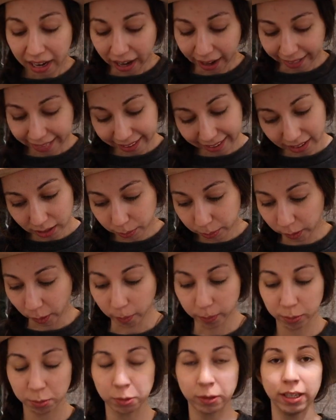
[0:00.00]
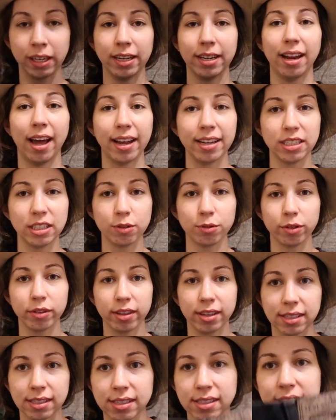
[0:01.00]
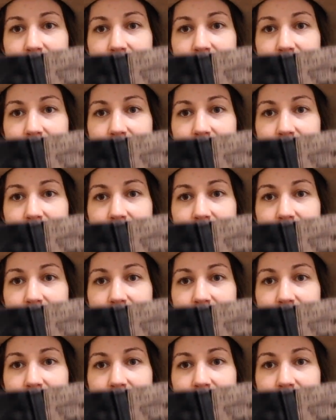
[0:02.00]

I think I'll probably get ninety for this.